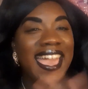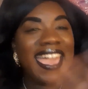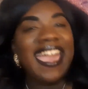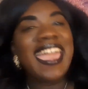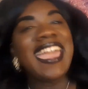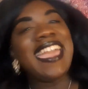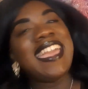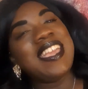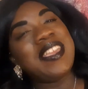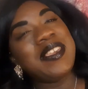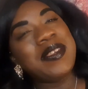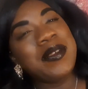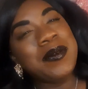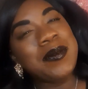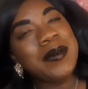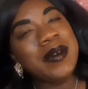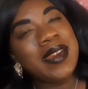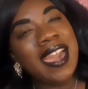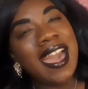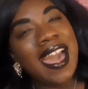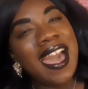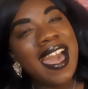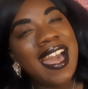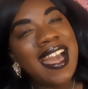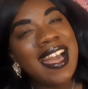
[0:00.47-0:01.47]
Hey, you
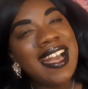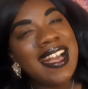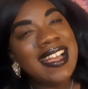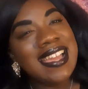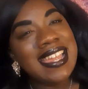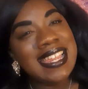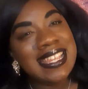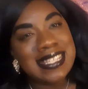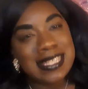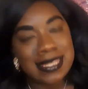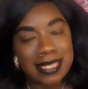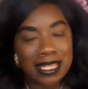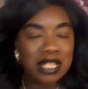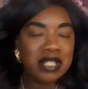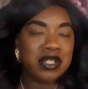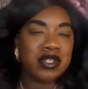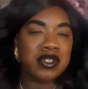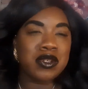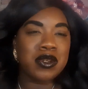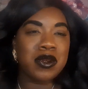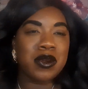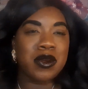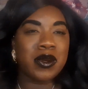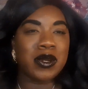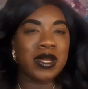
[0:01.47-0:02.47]
guys, it's
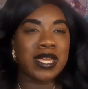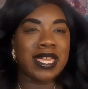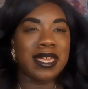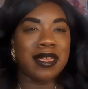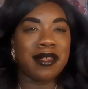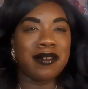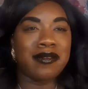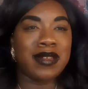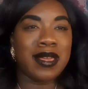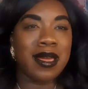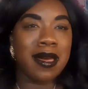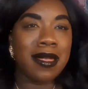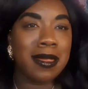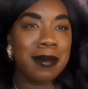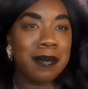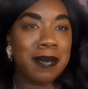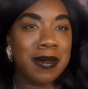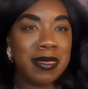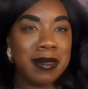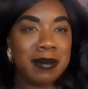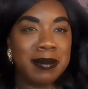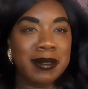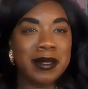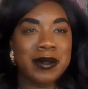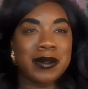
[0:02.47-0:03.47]
your girl Keah all up in
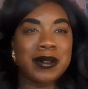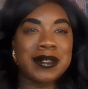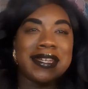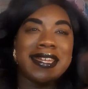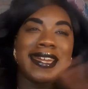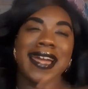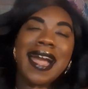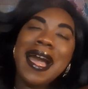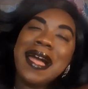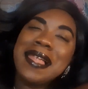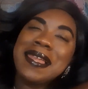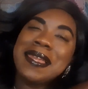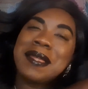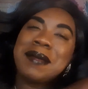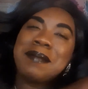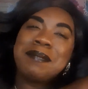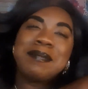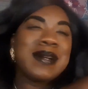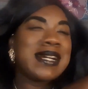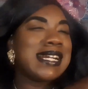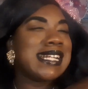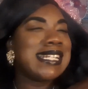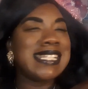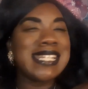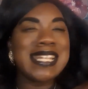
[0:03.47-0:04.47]
the building, all up
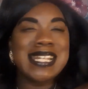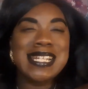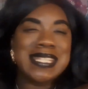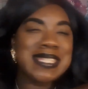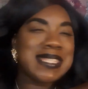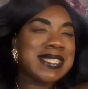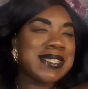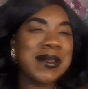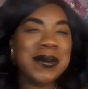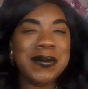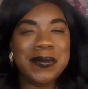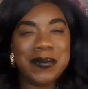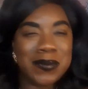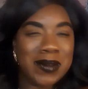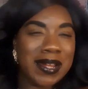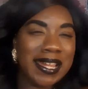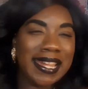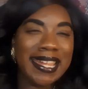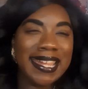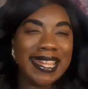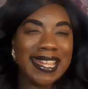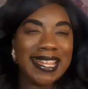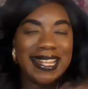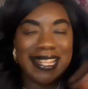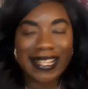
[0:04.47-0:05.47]
on your
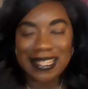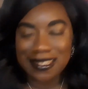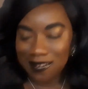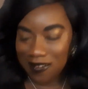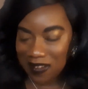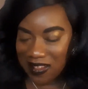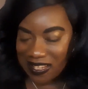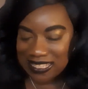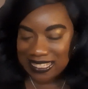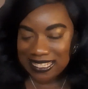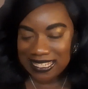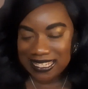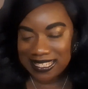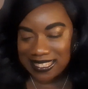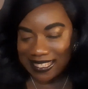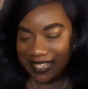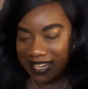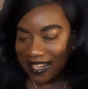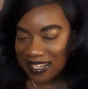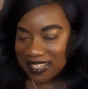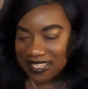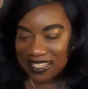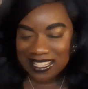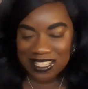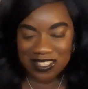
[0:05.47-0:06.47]
screen. And y'all see the
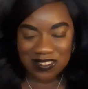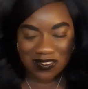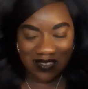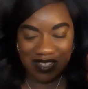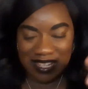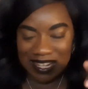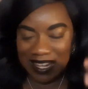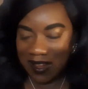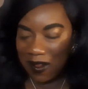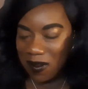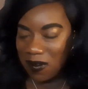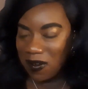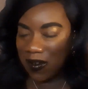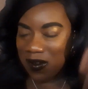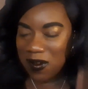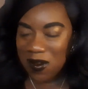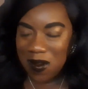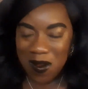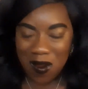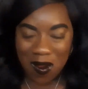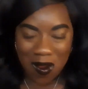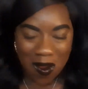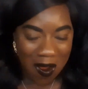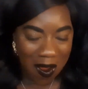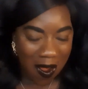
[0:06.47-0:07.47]
title of this video,
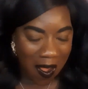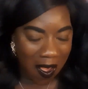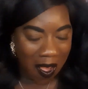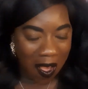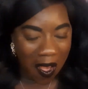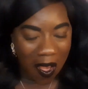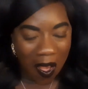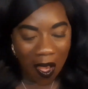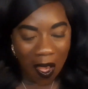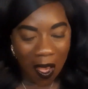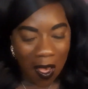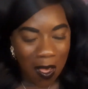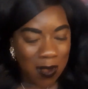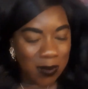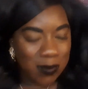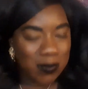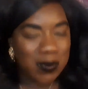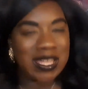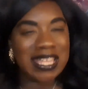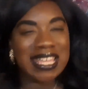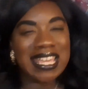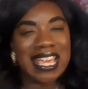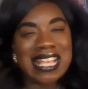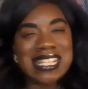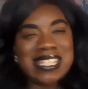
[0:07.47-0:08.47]
girl.
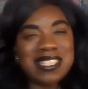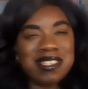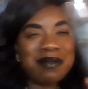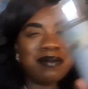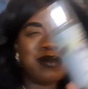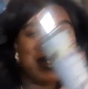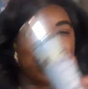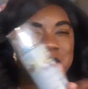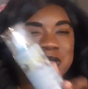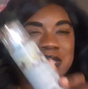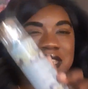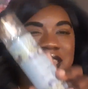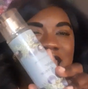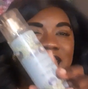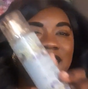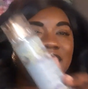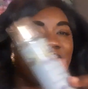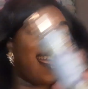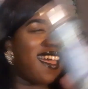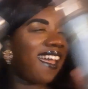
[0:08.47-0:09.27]
We got some newski.